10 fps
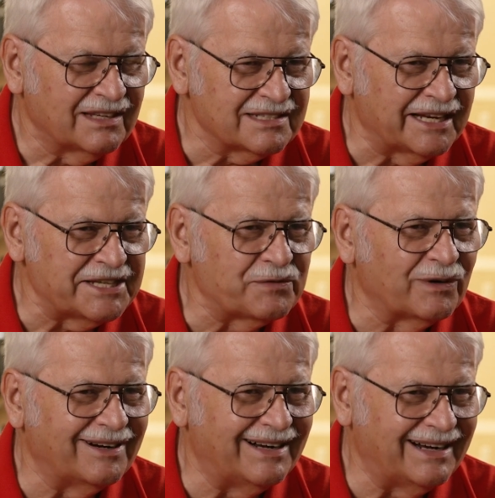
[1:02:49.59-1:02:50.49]
is ask
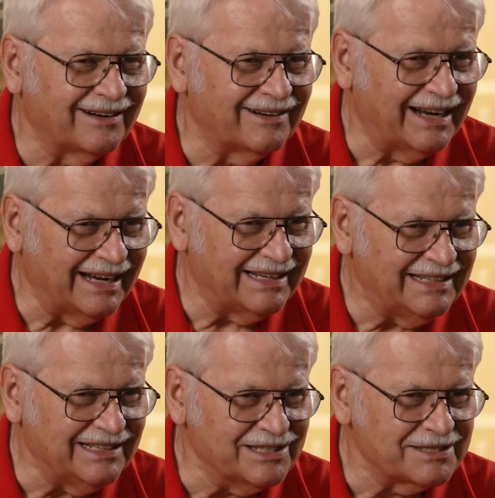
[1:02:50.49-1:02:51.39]
for our
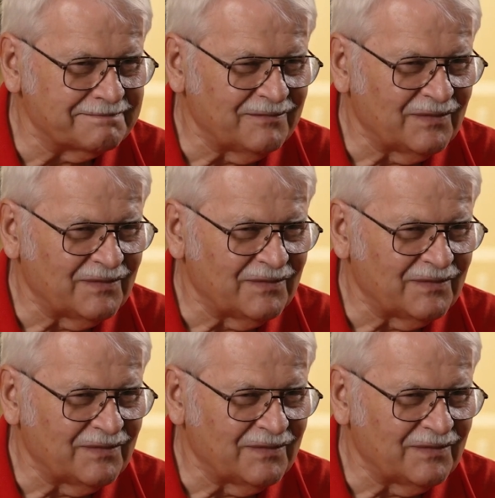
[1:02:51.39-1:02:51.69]
IDs.